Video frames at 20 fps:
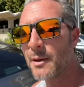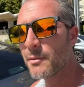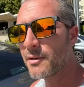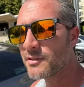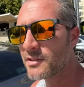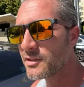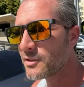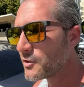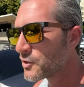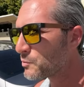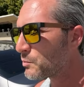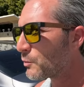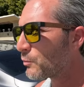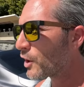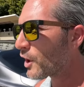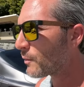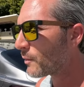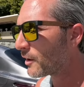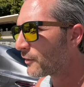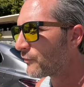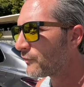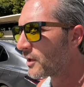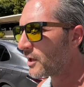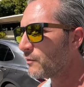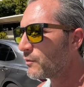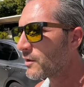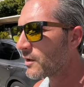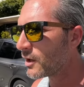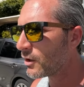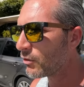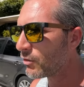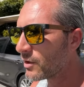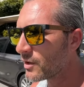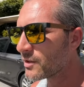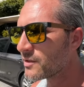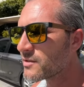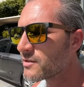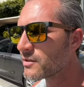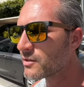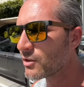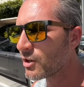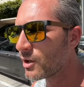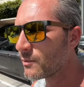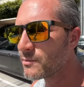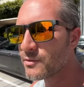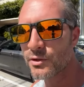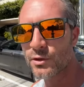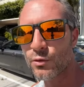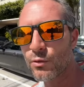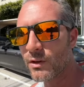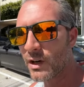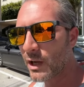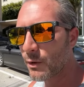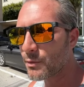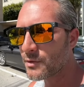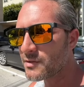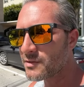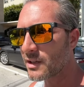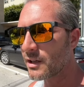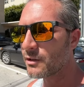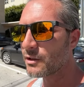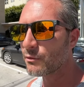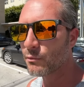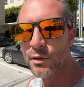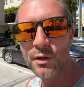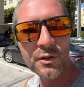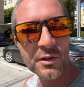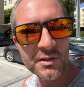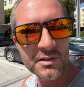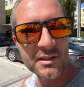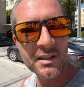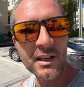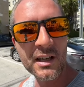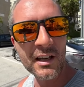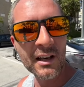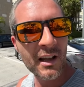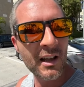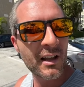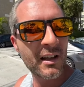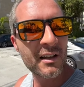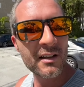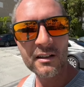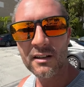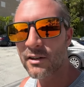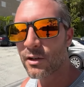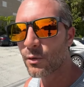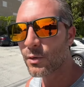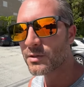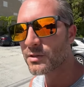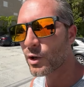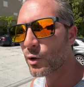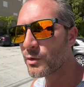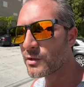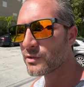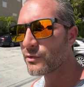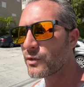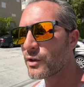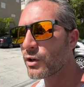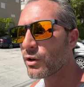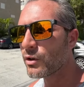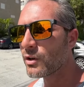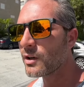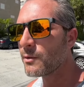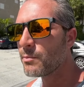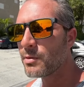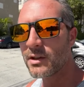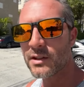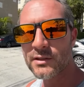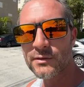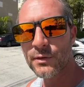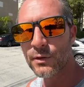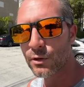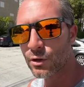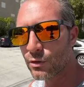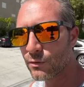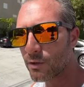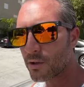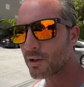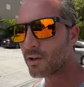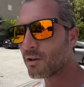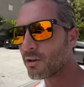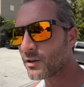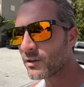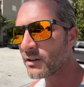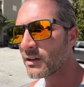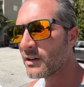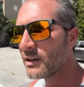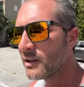because this used to be one of my favorite areas to come to when I was selling real estate, and it was always very peaceful over here.